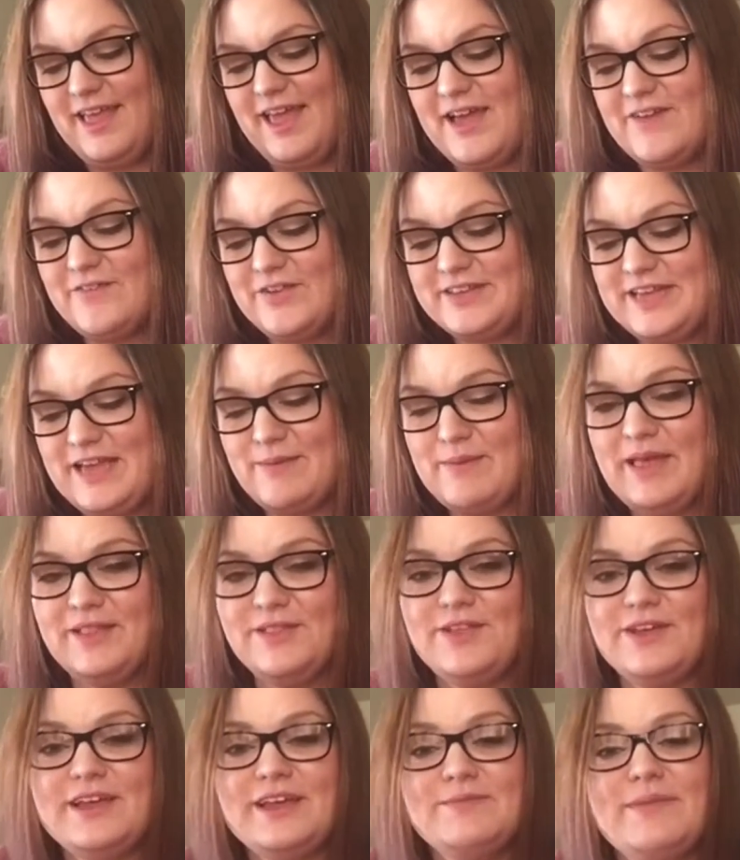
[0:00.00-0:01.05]
every time I
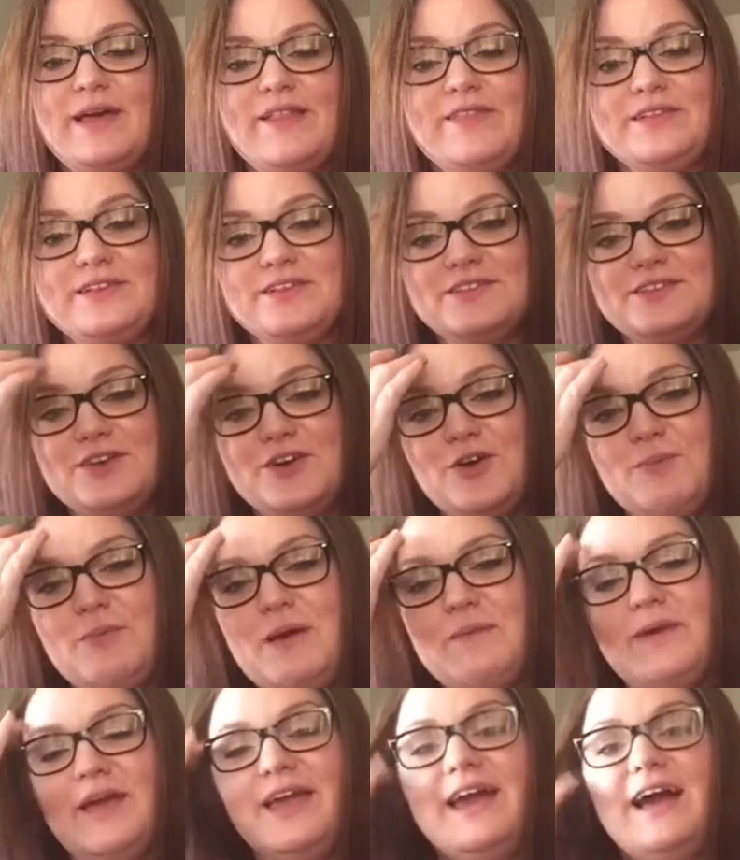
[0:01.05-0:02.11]
look in my little tote by
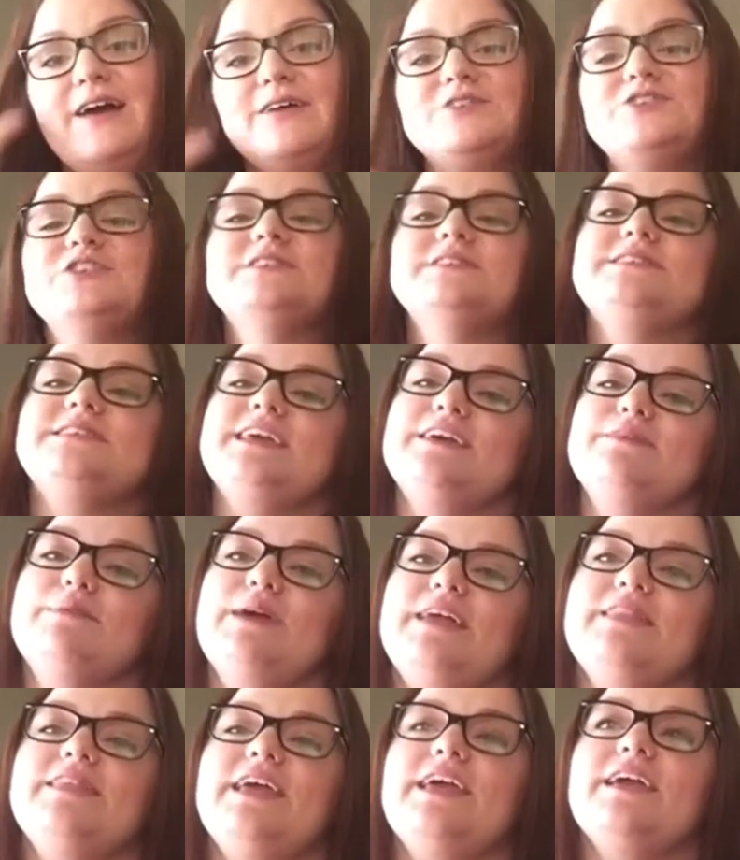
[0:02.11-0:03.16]
my couch and see them,
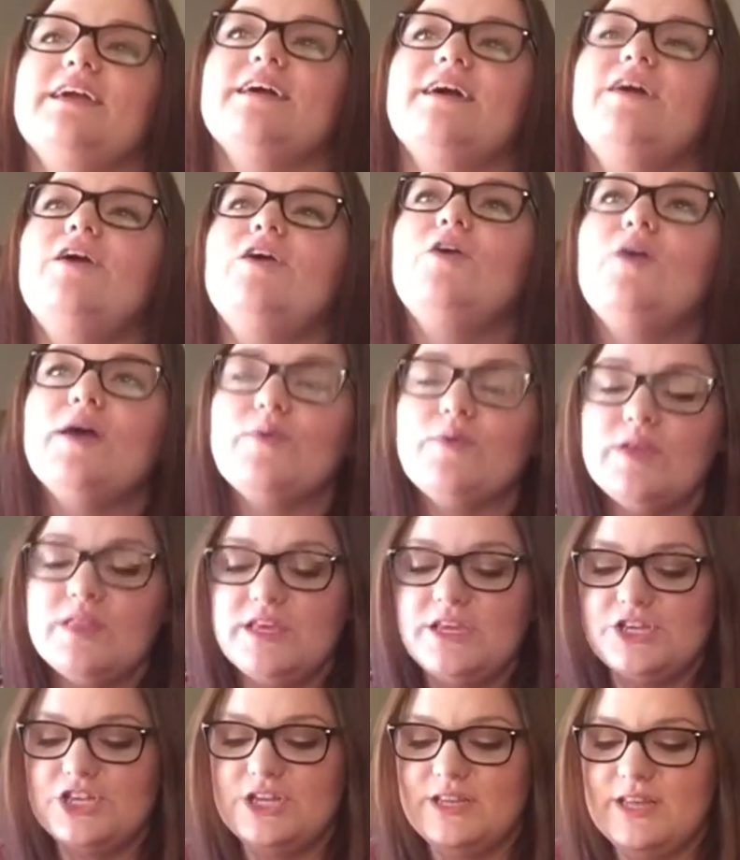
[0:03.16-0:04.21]
I think, oh, I
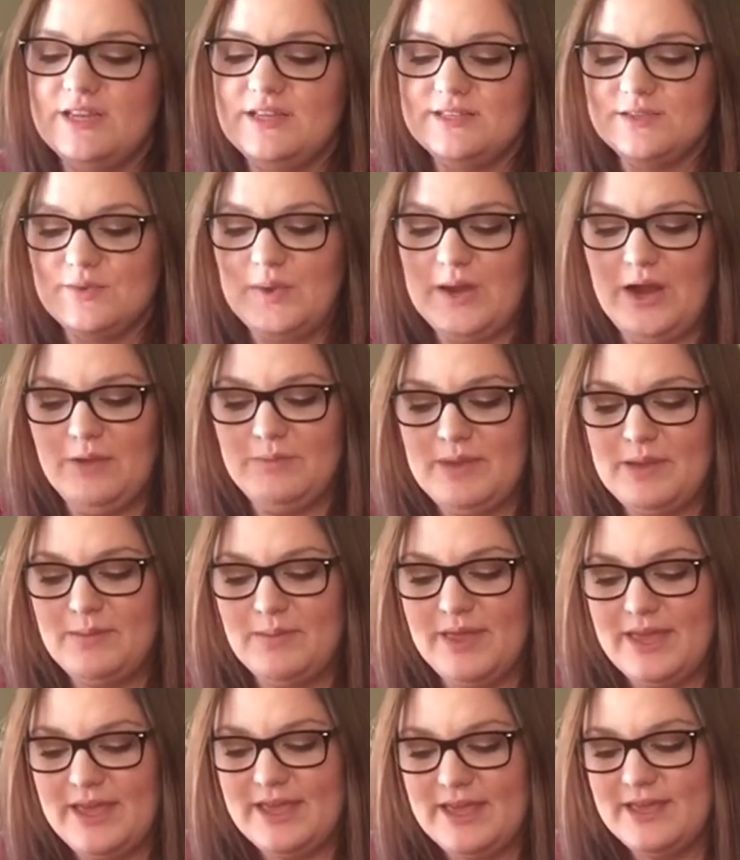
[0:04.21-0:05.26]
really should knit a square on my
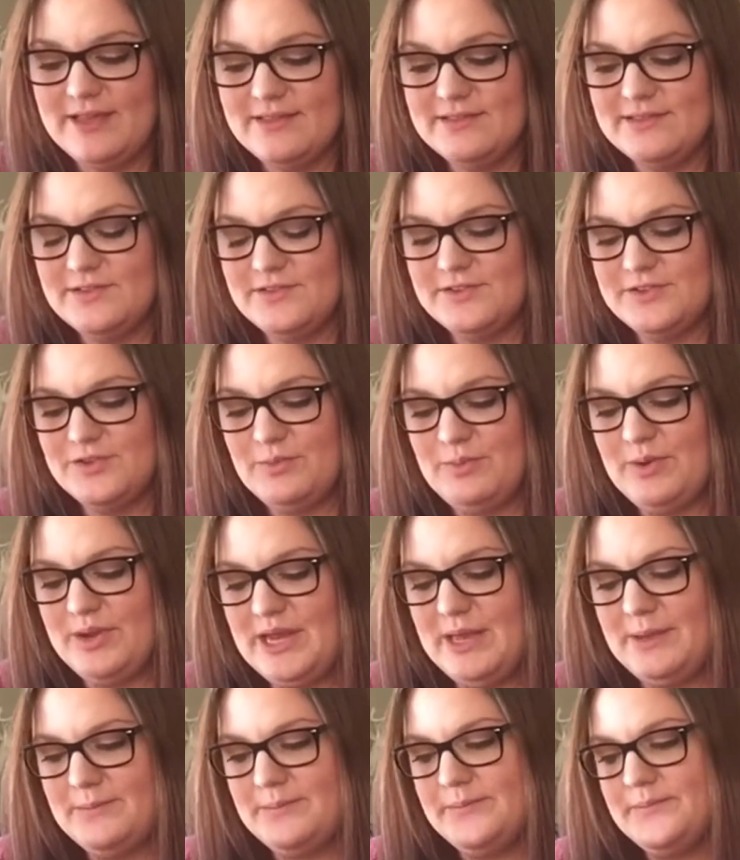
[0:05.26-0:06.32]
blanket. They're so
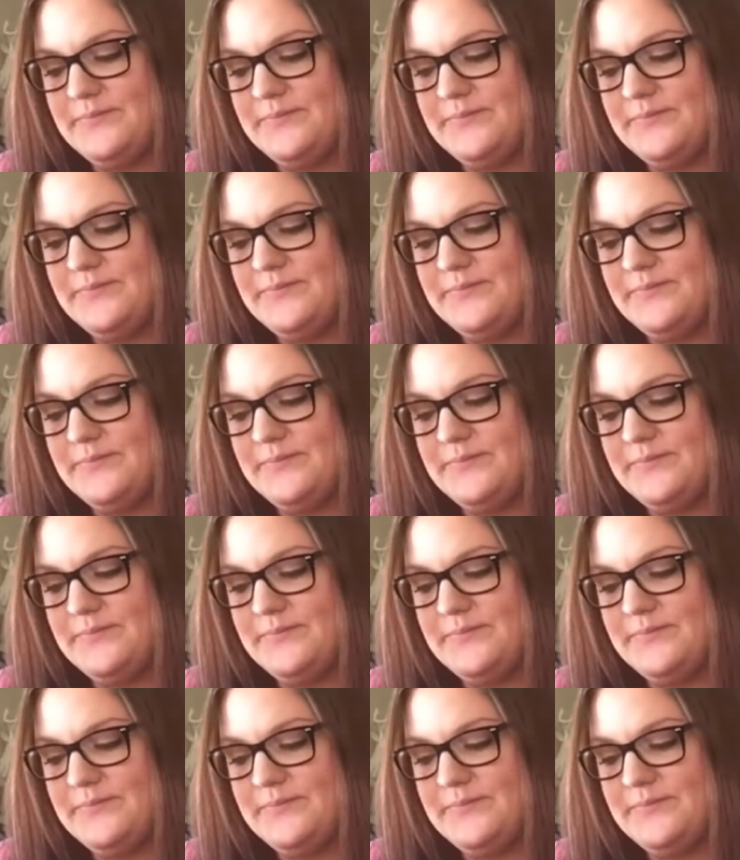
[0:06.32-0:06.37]
pretty.